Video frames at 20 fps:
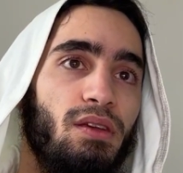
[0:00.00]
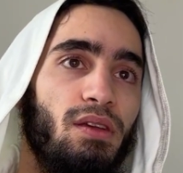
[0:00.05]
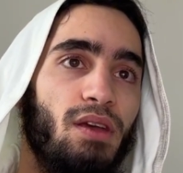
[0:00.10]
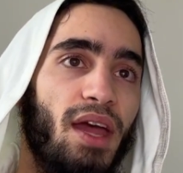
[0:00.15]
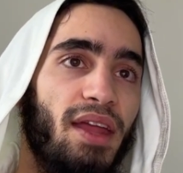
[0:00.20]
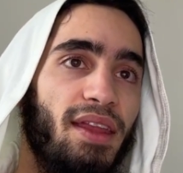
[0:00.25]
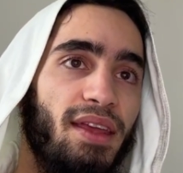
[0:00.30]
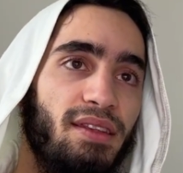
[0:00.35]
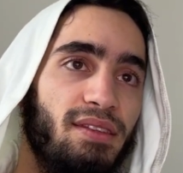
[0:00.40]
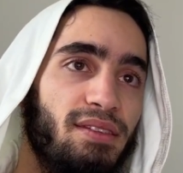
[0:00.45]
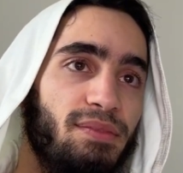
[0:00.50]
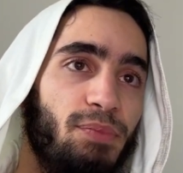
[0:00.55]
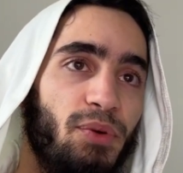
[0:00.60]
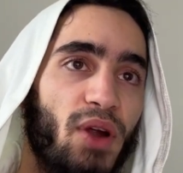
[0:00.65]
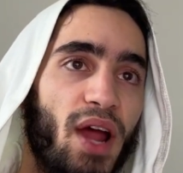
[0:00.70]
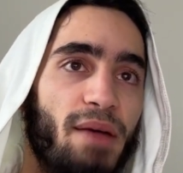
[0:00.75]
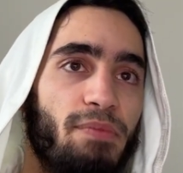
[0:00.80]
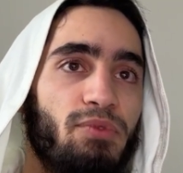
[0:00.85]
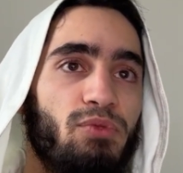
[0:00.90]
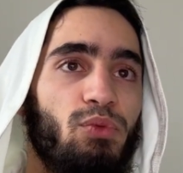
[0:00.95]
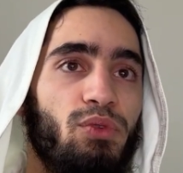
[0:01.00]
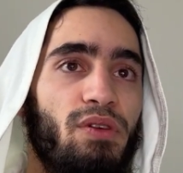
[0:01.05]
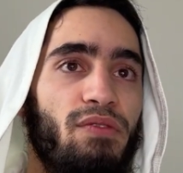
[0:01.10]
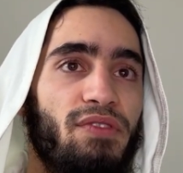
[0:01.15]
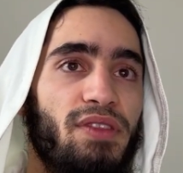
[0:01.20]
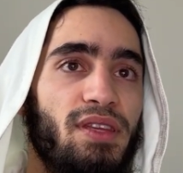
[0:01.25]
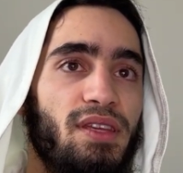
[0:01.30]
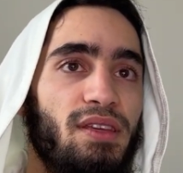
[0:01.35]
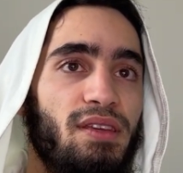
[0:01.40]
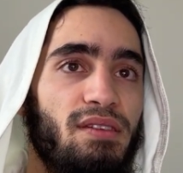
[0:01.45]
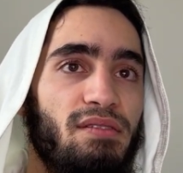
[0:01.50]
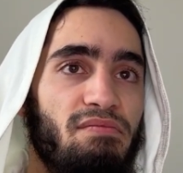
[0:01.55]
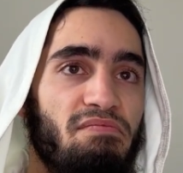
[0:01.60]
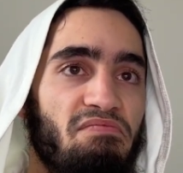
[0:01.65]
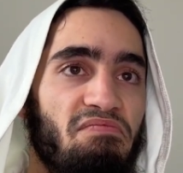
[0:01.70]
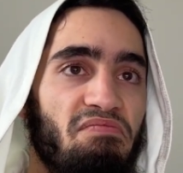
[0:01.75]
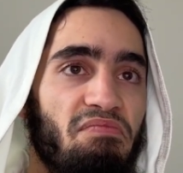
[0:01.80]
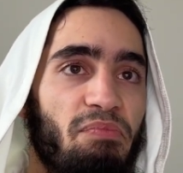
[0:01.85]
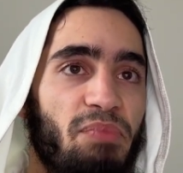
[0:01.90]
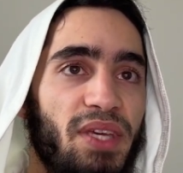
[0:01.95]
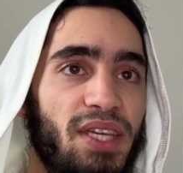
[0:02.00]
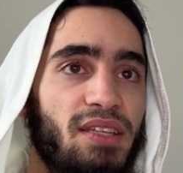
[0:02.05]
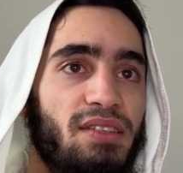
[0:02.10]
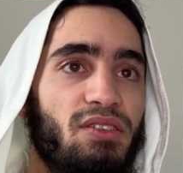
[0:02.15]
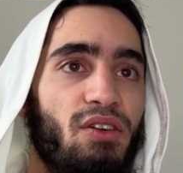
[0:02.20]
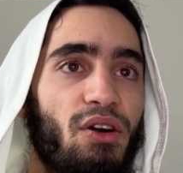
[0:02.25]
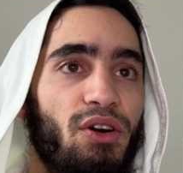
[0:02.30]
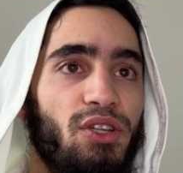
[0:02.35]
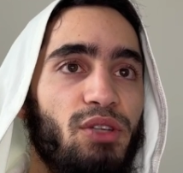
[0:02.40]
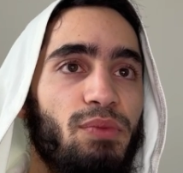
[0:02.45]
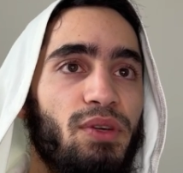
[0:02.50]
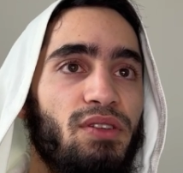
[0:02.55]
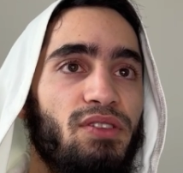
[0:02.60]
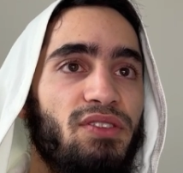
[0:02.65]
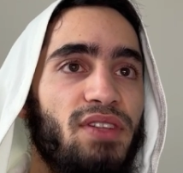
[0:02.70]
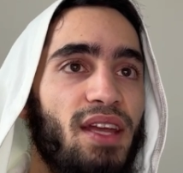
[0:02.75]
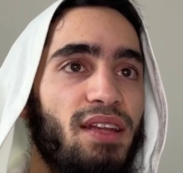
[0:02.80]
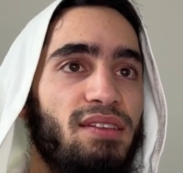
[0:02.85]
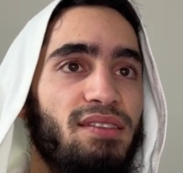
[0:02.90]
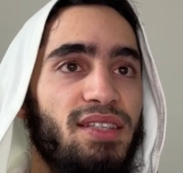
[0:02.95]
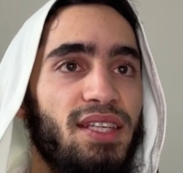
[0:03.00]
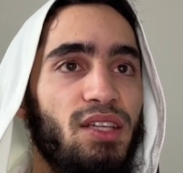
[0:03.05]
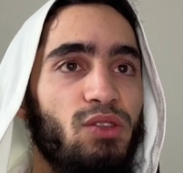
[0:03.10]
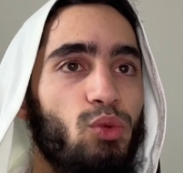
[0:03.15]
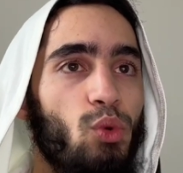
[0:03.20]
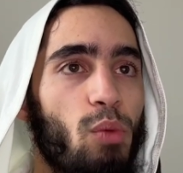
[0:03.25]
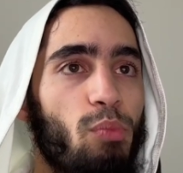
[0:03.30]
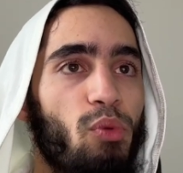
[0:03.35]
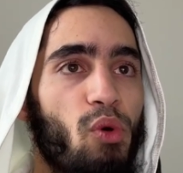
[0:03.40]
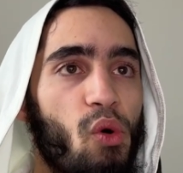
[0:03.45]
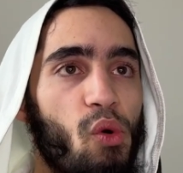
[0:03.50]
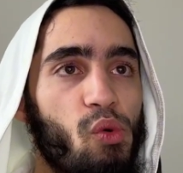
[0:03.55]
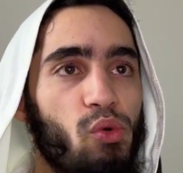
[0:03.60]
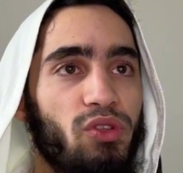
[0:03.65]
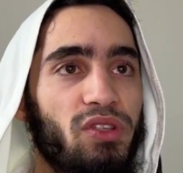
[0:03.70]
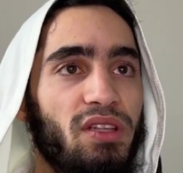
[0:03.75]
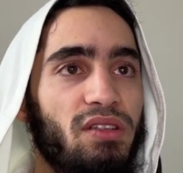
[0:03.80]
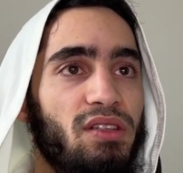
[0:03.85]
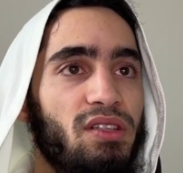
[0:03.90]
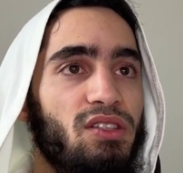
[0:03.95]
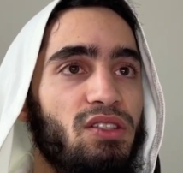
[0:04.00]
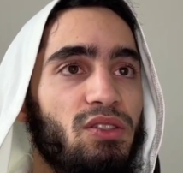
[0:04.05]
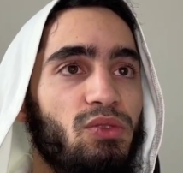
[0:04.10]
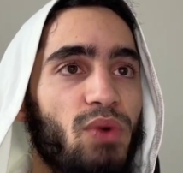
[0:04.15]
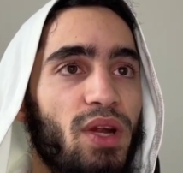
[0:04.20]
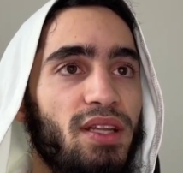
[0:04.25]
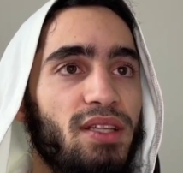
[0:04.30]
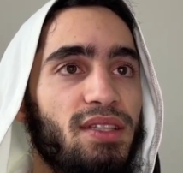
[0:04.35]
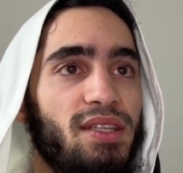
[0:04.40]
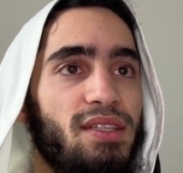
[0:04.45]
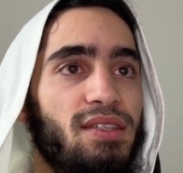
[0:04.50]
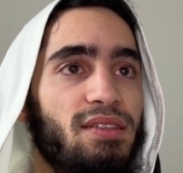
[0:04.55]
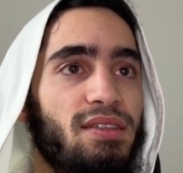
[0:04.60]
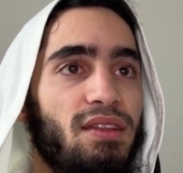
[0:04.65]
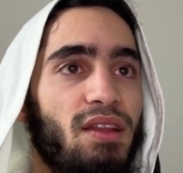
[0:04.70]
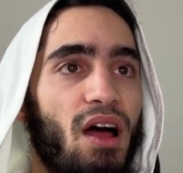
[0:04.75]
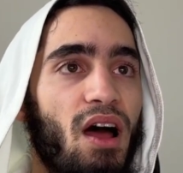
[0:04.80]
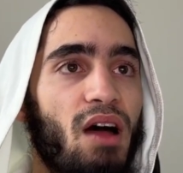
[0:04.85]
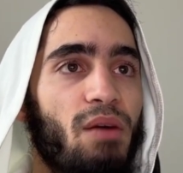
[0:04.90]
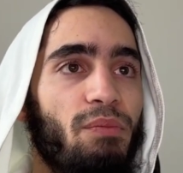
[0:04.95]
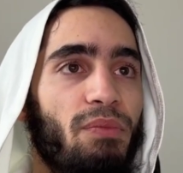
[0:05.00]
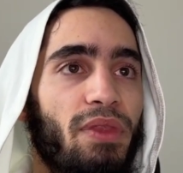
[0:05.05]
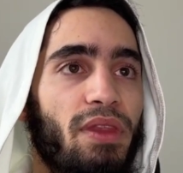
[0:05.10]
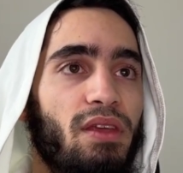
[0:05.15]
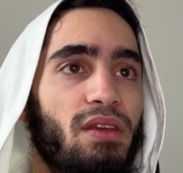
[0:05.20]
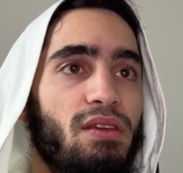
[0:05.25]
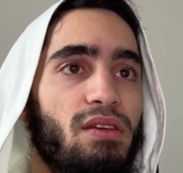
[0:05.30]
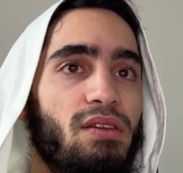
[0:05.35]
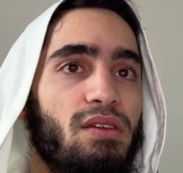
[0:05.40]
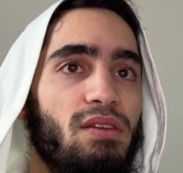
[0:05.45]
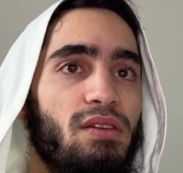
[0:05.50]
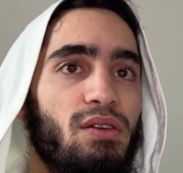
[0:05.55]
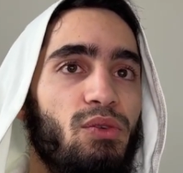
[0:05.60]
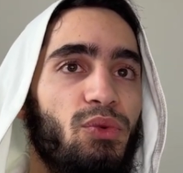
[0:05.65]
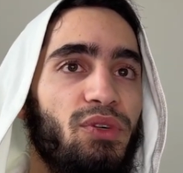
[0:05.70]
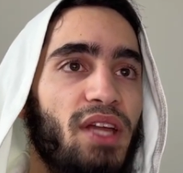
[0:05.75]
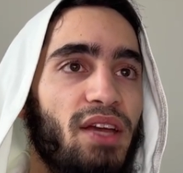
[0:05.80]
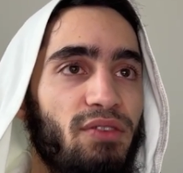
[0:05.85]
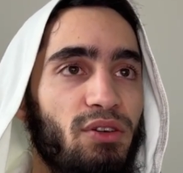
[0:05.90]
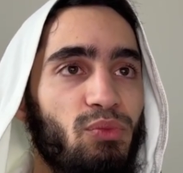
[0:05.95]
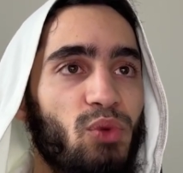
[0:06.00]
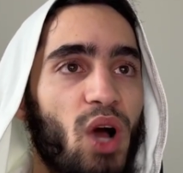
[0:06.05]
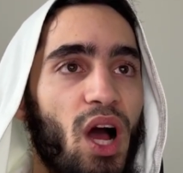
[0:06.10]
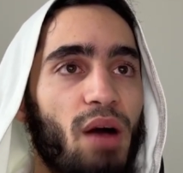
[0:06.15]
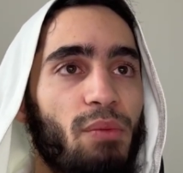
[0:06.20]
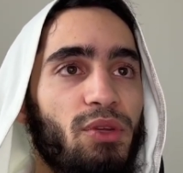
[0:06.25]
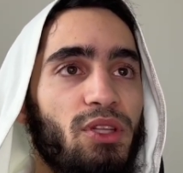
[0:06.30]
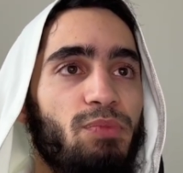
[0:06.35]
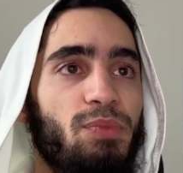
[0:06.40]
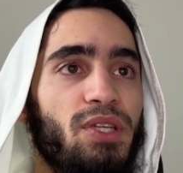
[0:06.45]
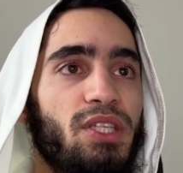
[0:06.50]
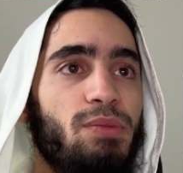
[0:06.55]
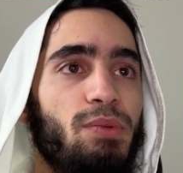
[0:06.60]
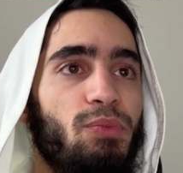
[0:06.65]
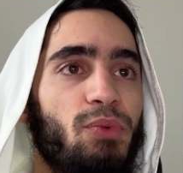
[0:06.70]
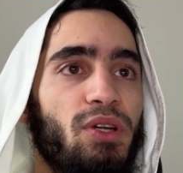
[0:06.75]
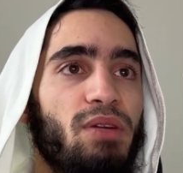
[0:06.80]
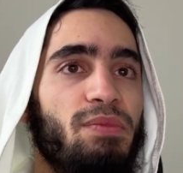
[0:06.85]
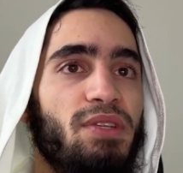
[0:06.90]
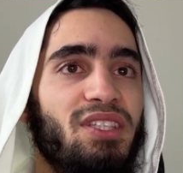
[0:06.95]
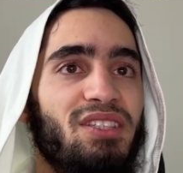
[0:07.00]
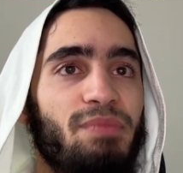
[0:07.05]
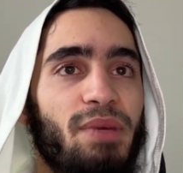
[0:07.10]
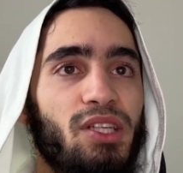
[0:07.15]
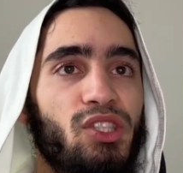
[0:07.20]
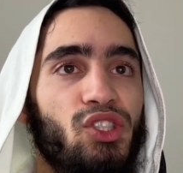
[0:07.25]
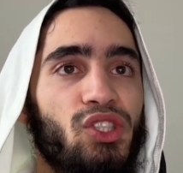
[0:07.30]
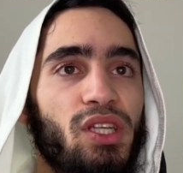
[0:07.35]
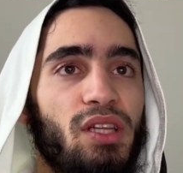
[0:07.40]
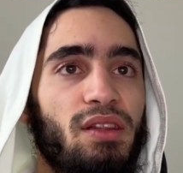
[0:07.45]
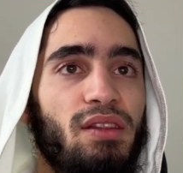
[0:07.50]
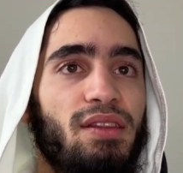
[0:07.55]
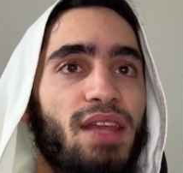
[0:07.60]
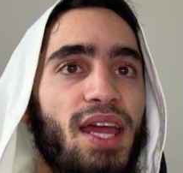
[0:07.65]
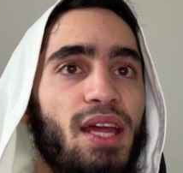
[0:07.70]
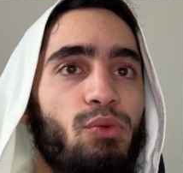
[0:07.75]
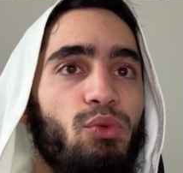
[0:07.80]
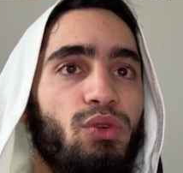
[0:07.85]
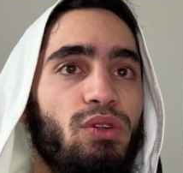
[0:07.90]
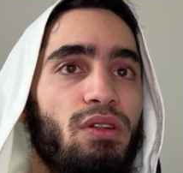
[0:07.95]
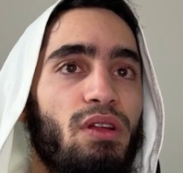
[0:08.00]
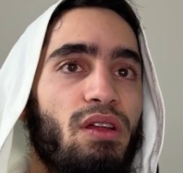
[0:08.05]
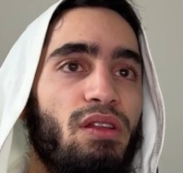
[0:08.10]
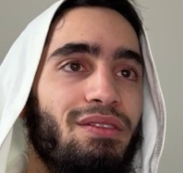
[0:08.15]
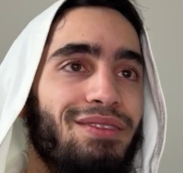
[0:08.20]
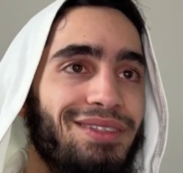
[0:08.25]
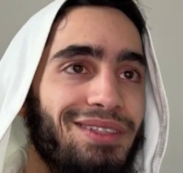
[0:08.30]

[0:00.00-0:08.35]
And it's perhaps one of the biggest arguments that seek to oppose and discredit Islam. Whenever Muhammad, peace be upon him, is mentioned, they will